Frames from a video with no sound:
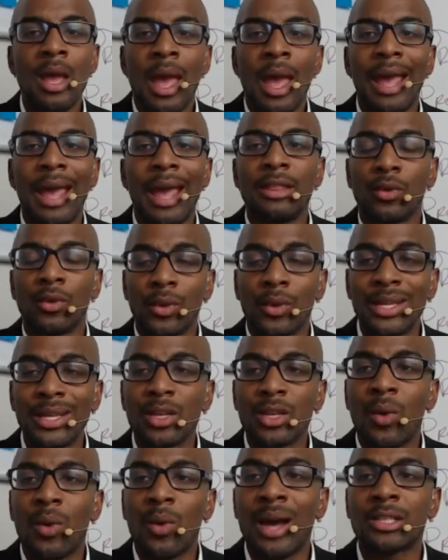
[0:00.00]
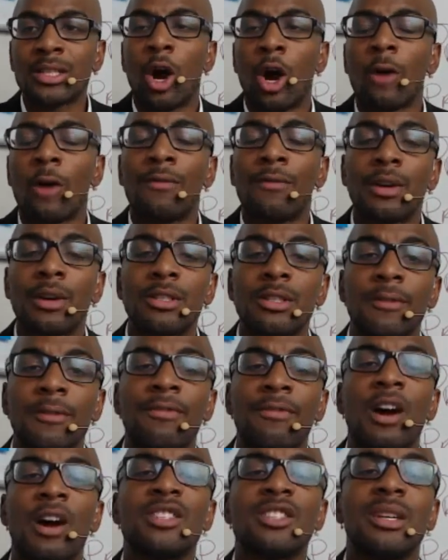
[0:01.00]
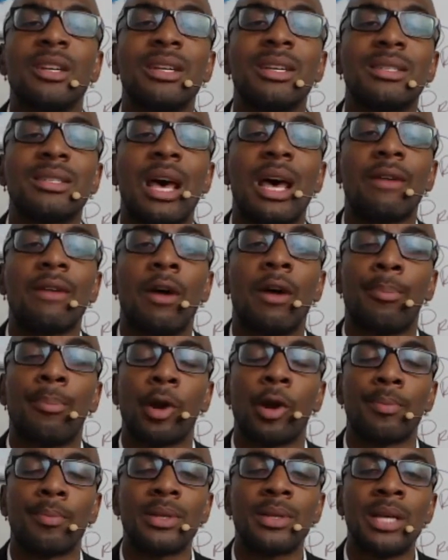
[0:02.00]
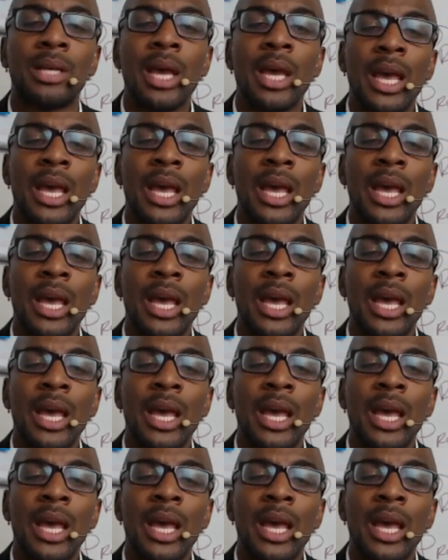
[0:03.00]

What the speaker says: And the reason why it's hard for us to function inside of our purpose